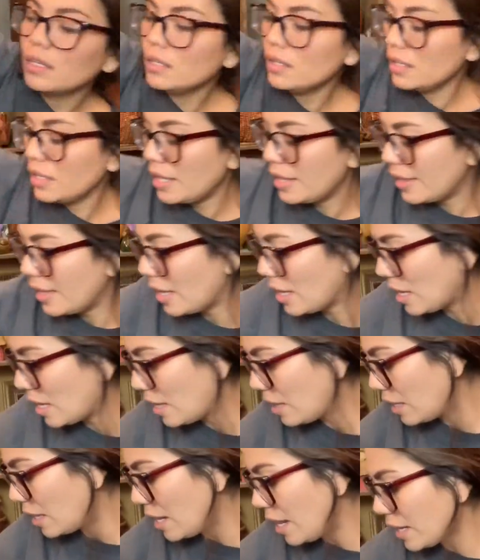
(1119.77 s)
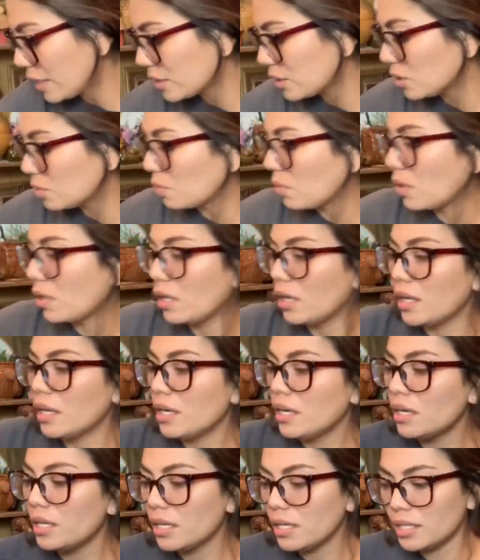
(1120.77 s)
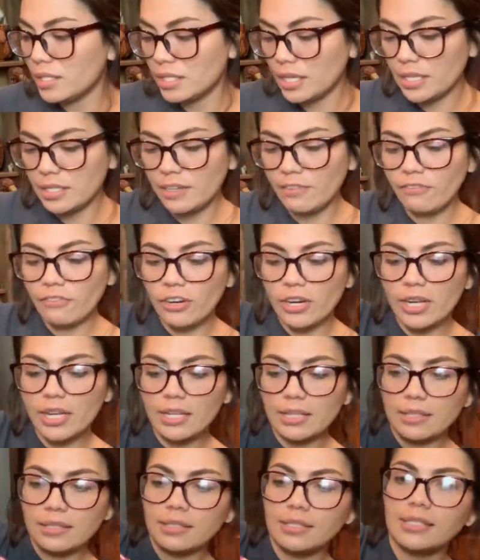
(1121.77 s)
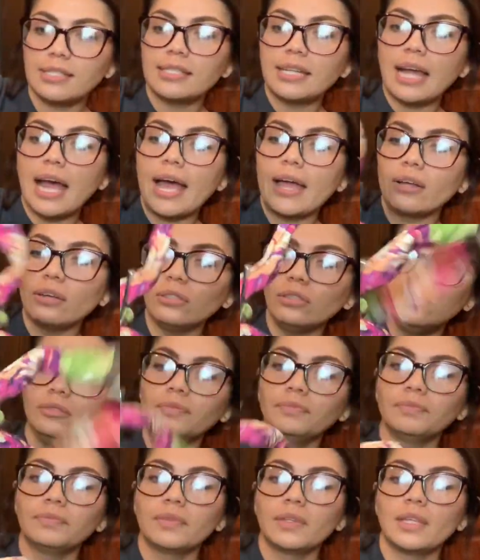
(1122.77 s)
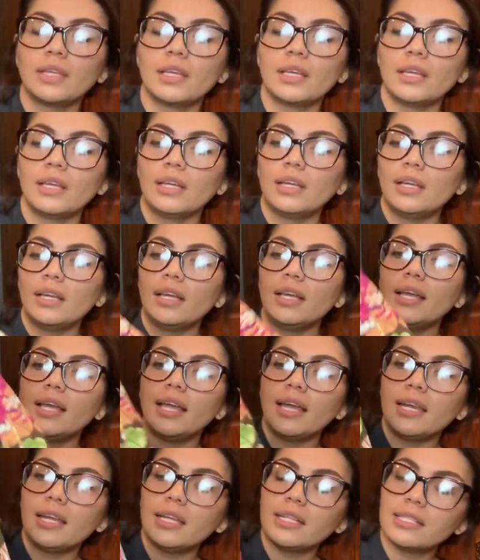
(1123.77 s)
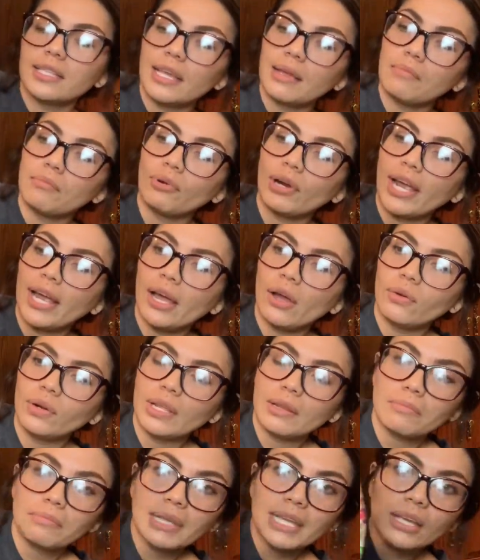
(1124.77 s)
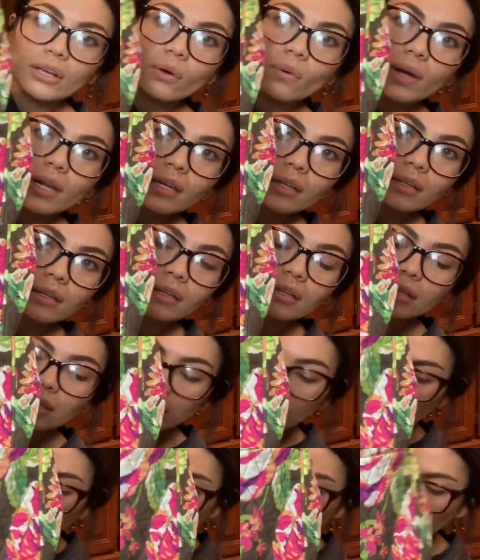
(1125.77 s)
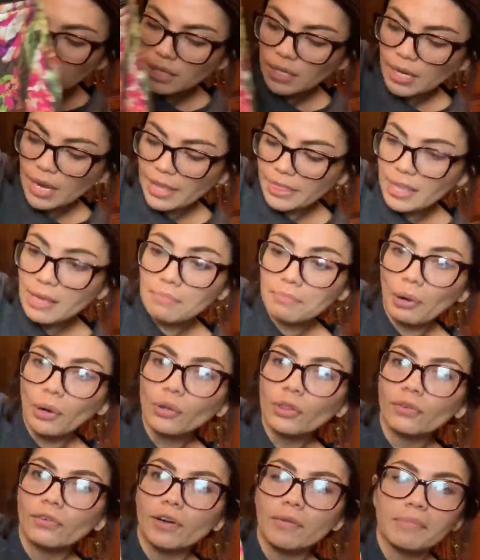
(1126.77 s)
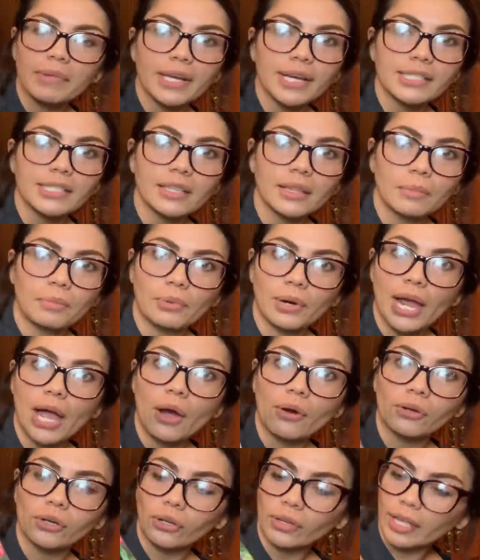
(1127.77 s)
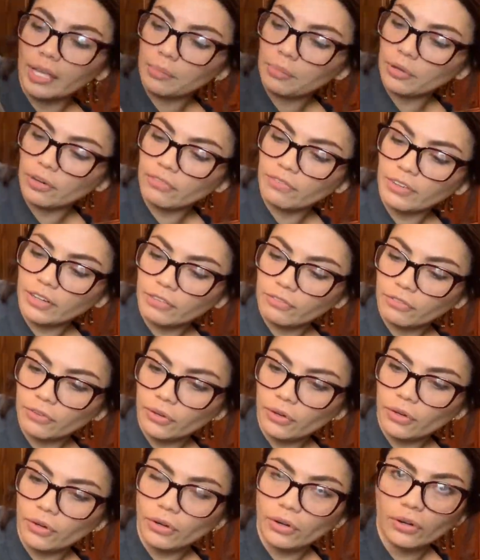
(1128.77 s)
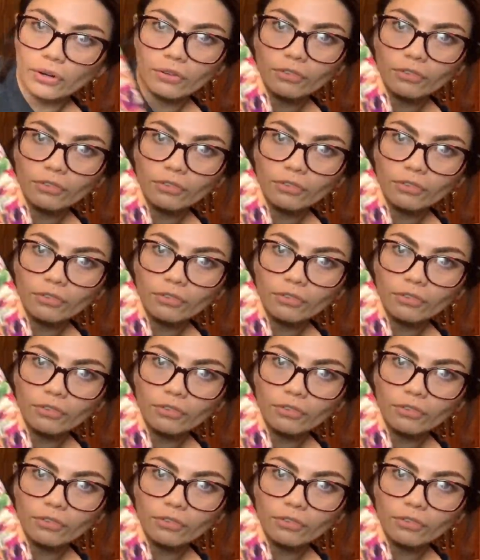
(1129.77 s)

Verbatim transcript: And then the next one is a different style. And it's a brown and pink one. I think both of them, because of the brown, are like perfect for